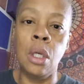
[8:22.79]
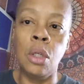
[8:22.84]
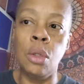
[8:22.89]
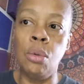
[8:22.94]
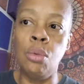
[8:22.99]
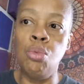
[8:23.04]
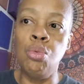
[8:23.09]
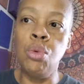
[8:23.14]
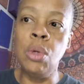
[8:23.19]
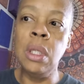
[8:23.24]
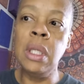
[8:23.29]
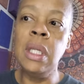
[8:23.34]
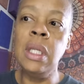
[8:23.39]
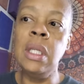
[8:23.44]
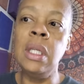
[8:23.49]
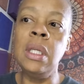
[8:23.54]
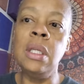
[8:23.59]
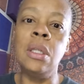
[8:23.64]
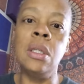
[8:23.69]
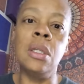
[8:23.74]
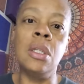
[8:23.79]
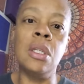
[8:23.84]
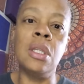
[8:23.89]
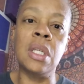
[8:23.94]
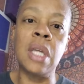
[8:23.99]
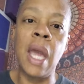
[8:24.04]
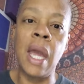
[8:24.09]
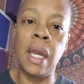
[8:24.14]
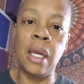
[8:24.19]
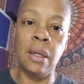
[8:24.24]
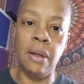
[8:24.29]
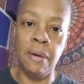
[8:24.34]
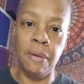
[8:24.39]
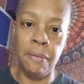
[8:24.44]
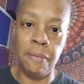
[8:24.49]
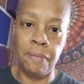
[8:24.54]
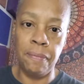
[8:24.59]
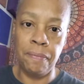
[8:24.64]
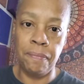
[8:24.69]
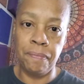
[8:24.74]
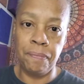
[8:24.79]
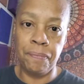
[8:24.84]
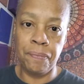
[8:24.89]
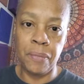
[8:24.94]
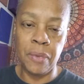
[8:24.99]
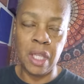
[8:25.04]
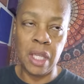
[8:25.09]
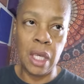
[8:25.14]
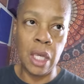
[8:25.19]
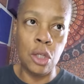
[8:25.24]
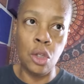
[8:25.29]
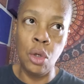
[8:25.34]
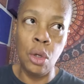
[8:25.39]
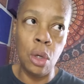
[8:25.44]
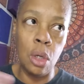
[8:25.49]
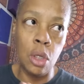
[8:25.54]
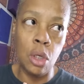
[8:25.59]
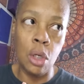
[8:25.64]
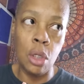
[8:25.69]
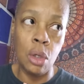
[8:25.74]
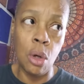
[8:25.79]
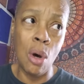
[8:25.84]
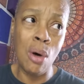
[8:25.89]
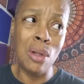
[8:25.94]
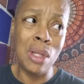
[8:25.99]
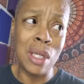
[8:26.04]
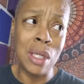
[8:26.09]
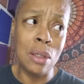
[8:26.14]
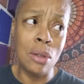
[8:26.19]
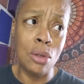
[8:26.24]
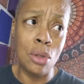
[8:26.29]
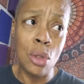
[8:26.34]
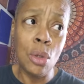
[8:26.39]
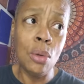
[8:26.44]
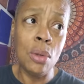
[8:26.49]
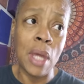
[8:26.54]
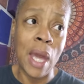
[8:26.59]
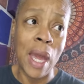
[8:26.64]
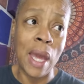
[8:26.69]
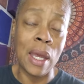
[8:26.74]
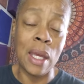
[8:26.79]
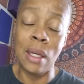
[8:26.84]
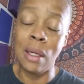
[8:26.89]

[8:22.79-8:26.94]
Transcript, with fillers: you really need to just kind of, and you, you can only do that.